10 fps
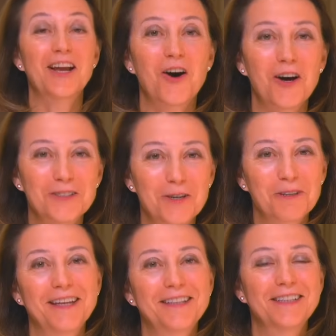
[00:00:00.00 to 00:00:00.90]
also would
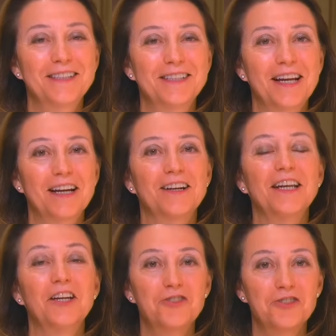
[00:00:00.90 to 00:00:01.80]
like to share an
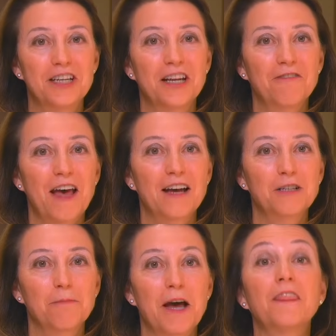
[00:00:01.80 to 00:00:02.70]
interesting fact
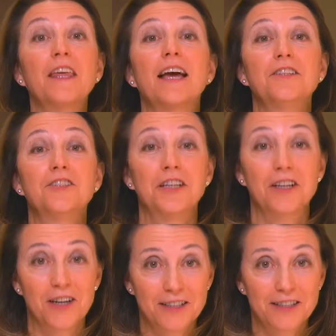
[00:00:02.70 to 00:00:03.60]
about the
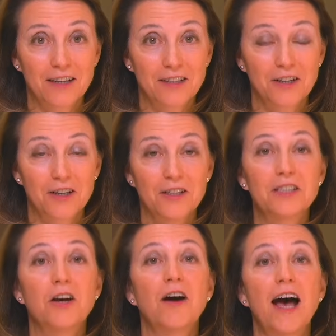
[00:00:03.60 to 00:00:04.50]
engineering sector.
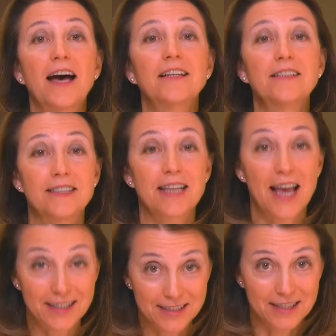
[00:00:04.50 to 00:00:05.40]
So at its
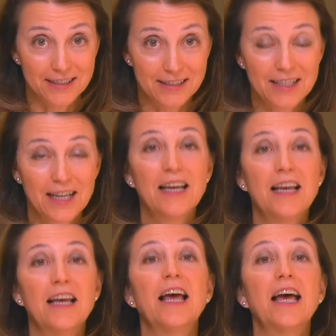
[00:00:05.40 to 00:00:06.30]
essence,
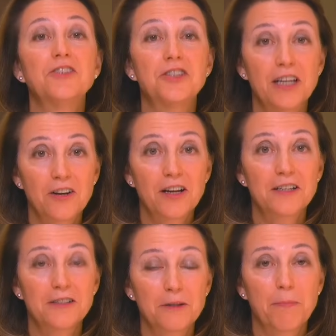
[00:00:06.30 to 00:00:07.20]
engineering
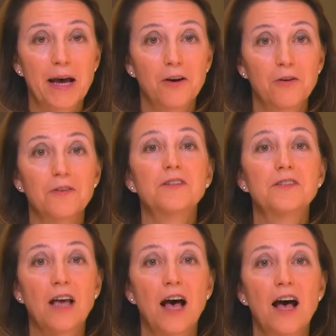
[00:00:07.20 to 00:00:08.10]
is about
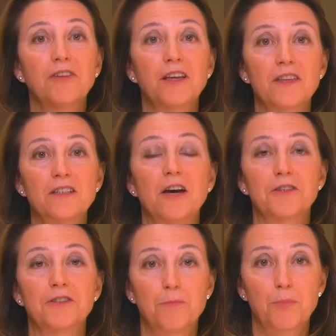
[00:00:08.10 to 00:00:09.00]
solving the
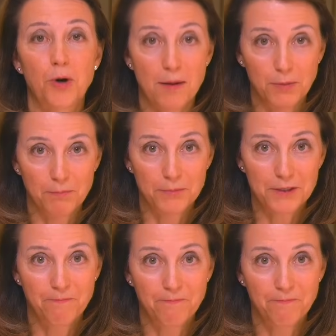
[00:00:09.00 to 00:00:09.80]
toughest problems.